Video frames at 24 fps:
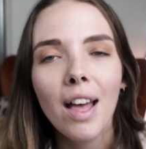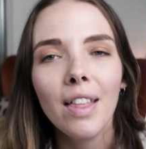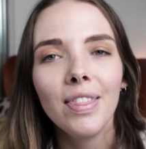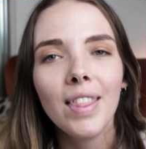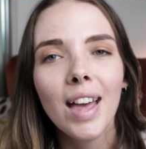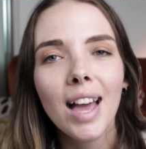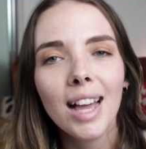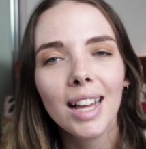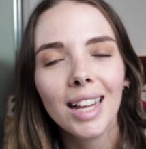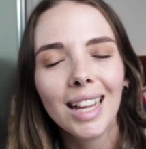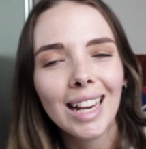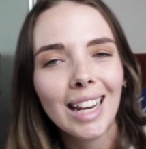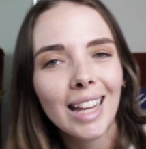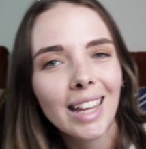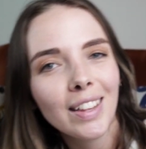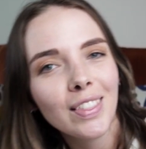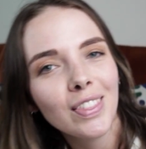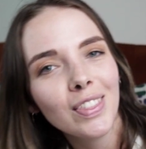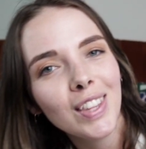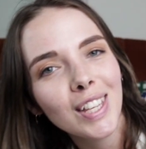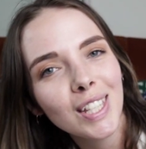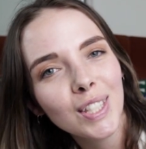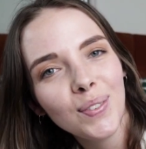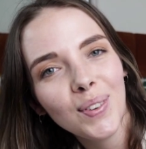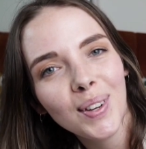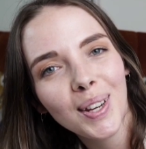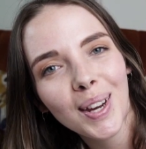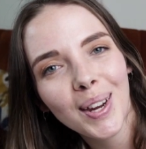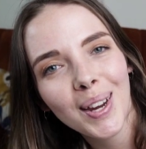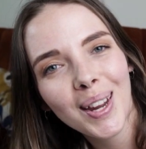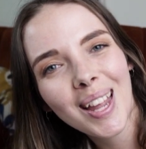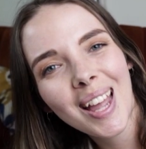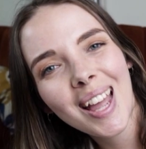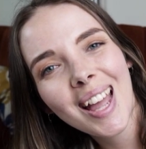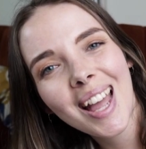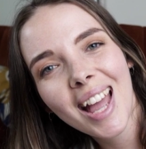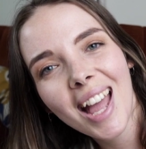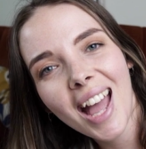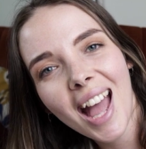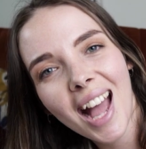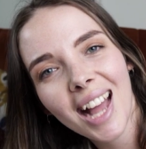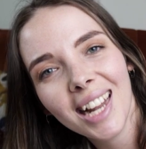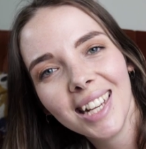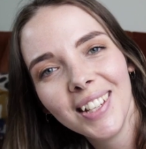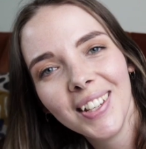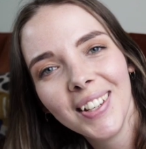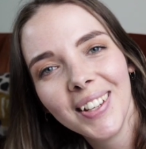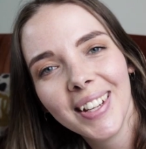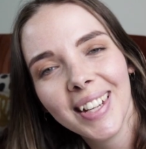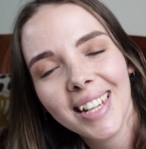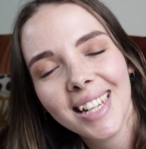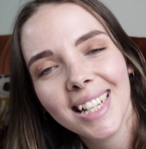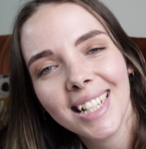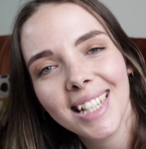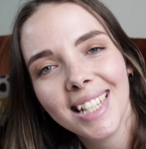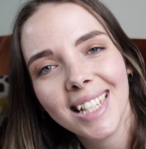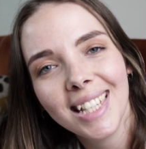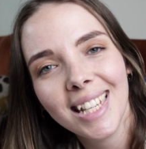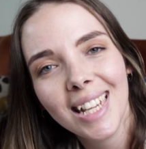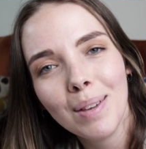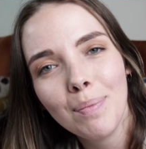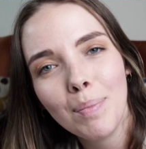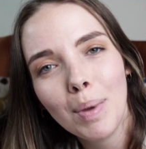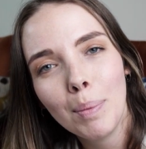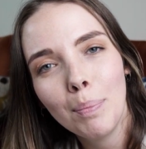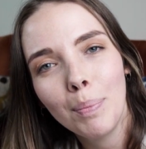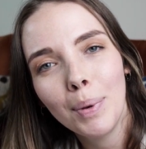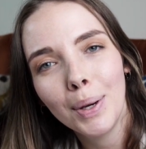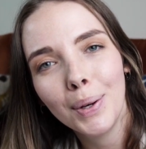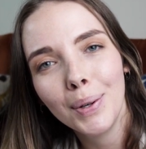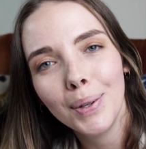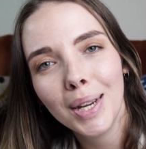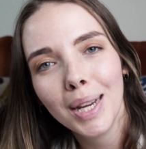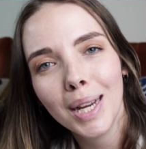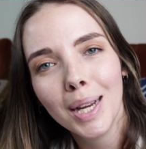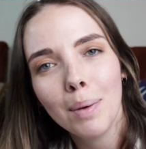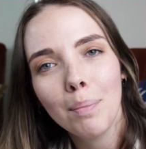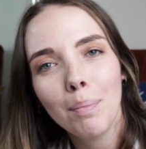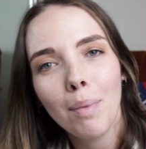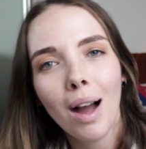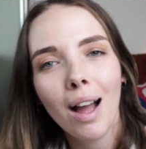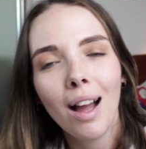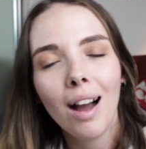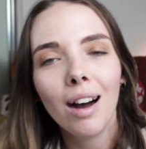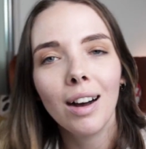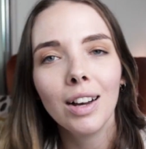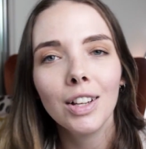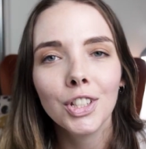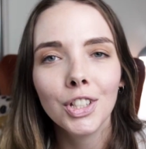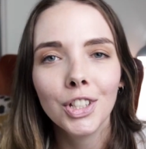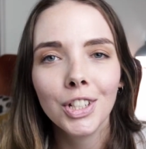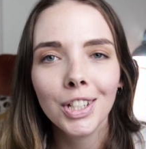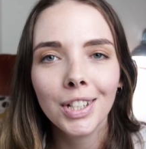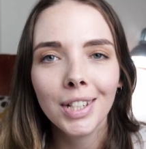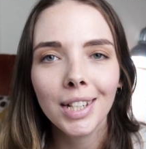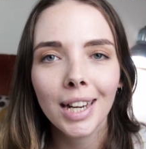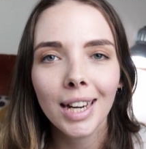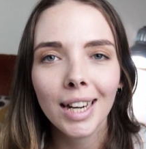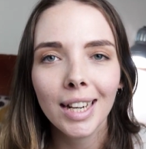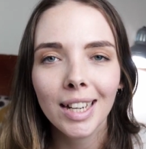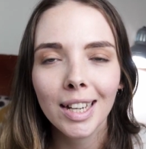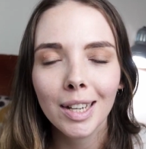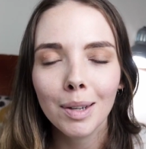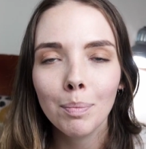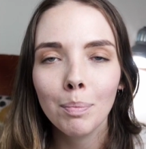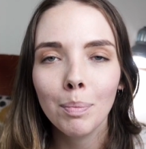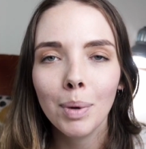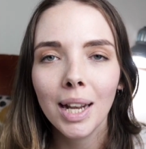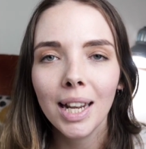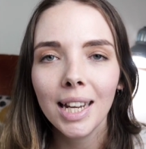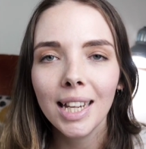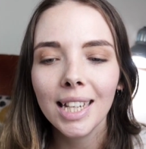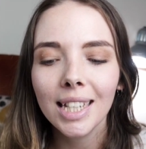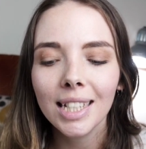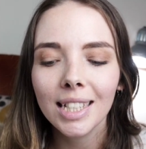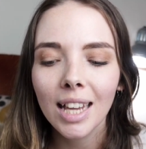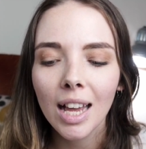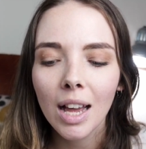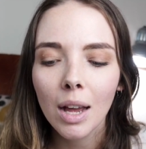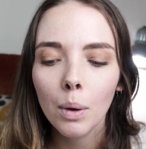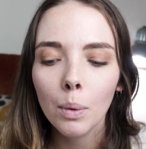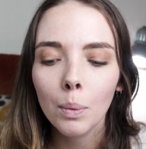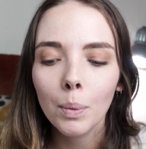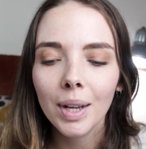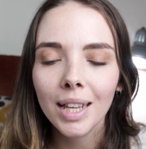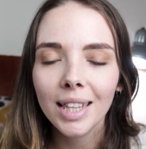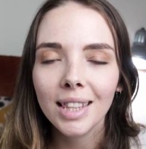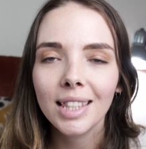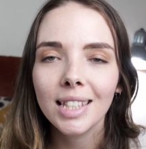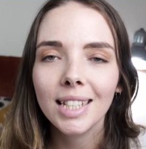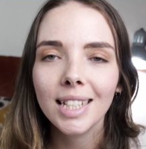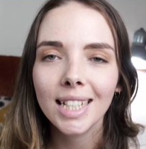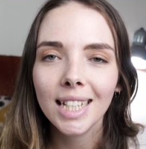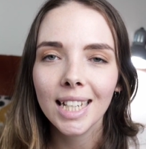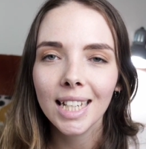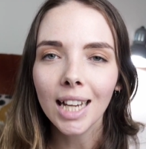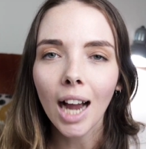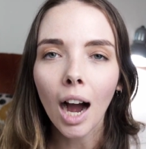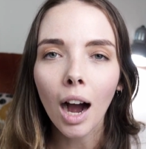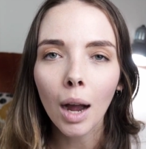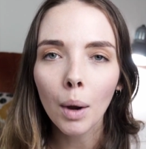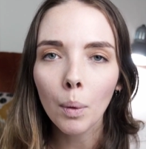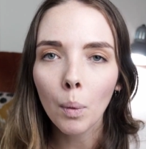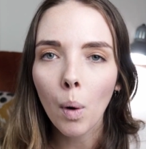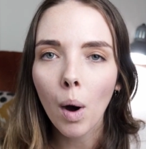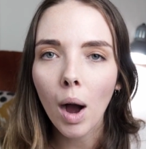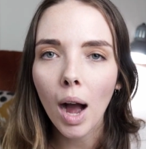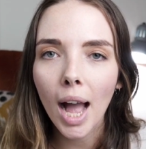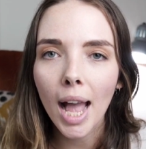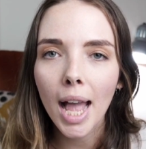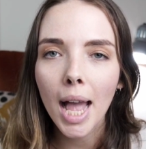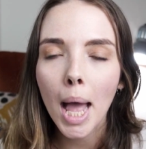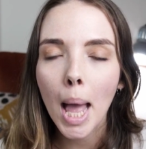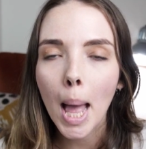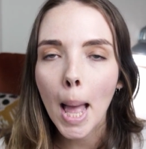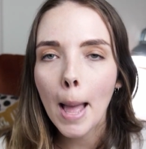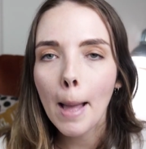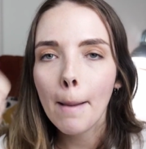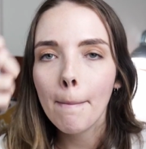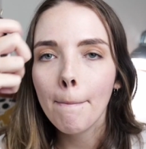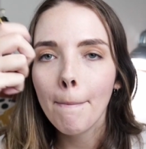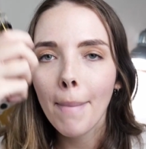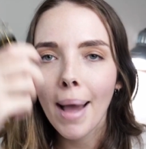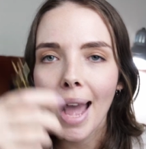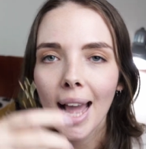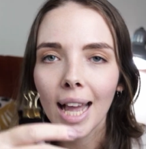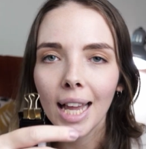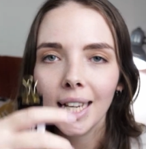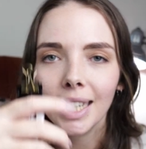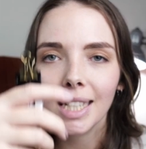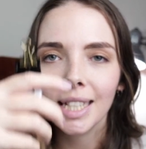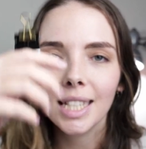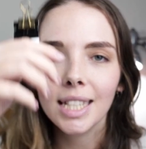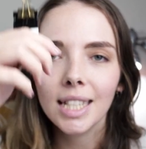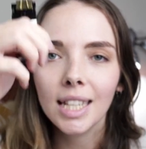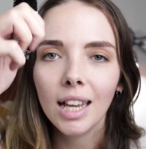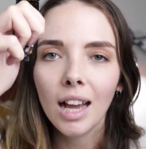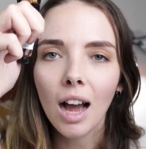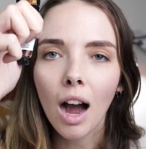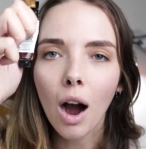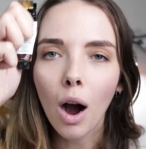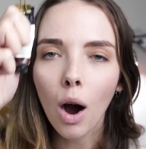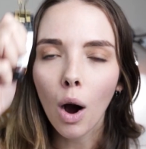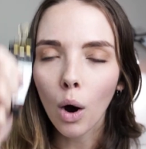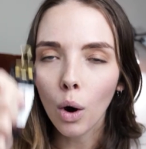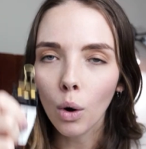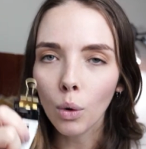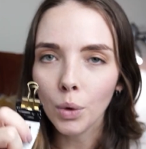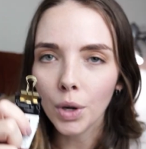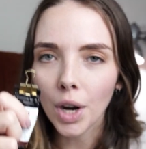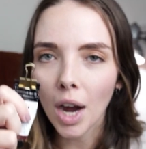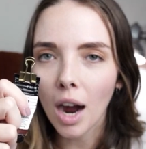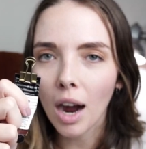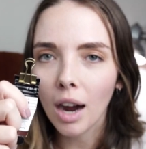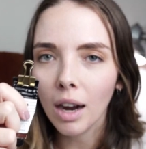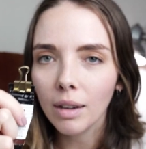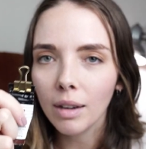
then click this video here and you can see me building my art studio complete with DIY paint holder.